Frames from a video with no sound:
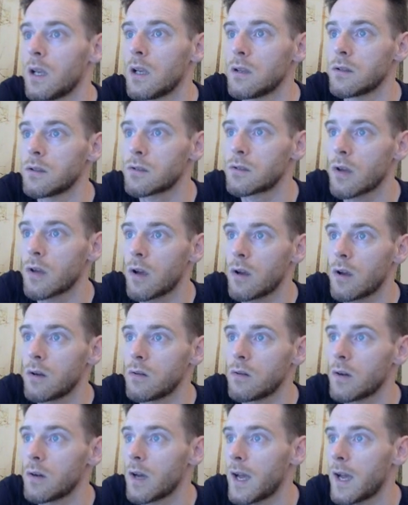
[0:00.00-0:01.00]

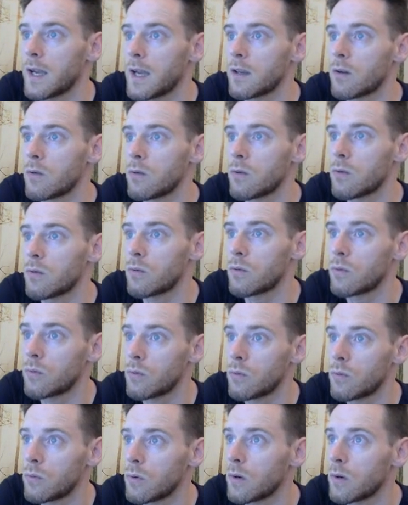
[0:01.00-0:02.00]
So
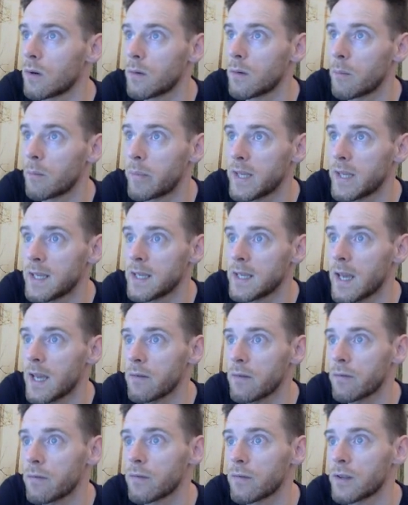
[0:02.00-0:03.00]
angle
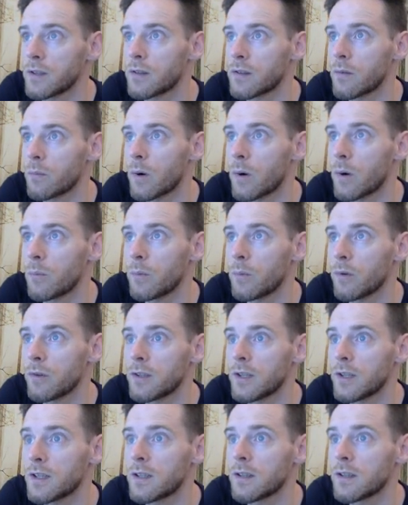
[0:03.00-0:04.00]
BEF is the one we
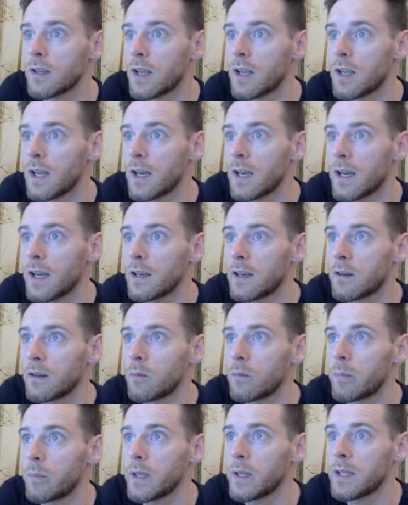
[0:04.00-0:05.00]
wanted.
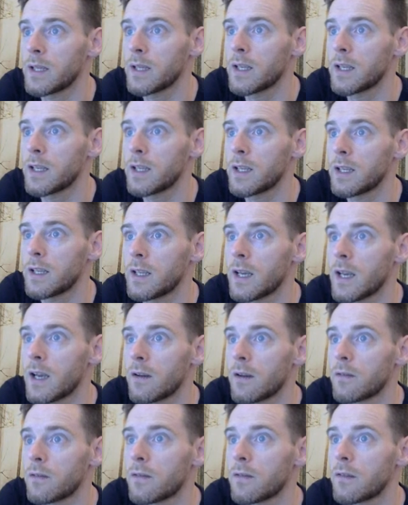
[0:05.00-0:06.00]
Angle
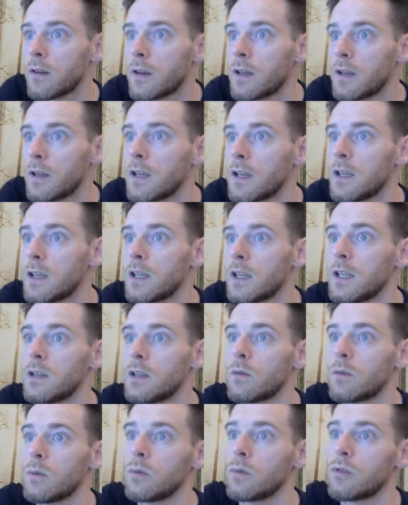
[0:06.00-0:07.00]
BEF
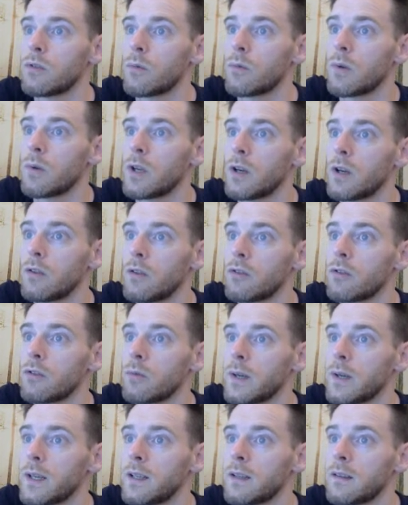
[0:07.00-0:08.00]
equals
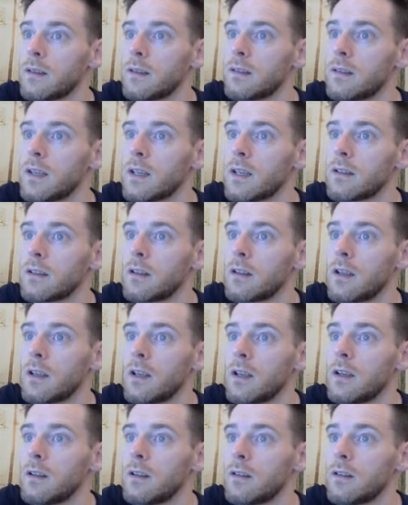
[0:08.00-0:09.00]
126
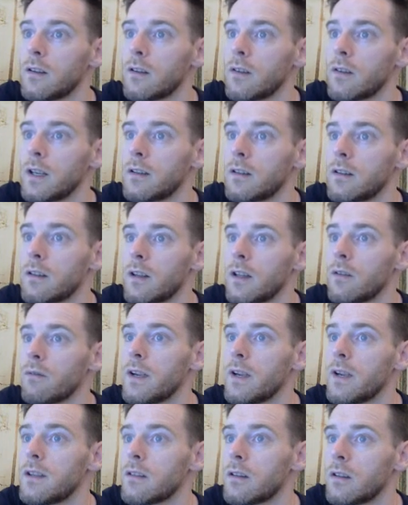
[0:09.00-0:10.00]
degrees. And the
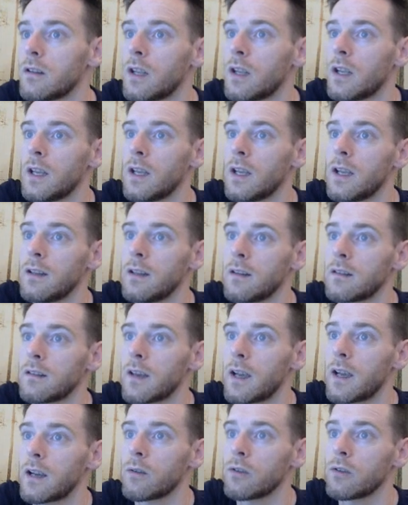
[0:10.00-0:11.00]
reason is it's
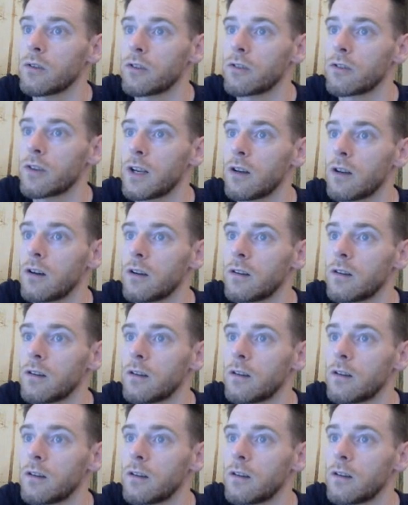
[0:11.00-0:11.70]
angles on a straight line.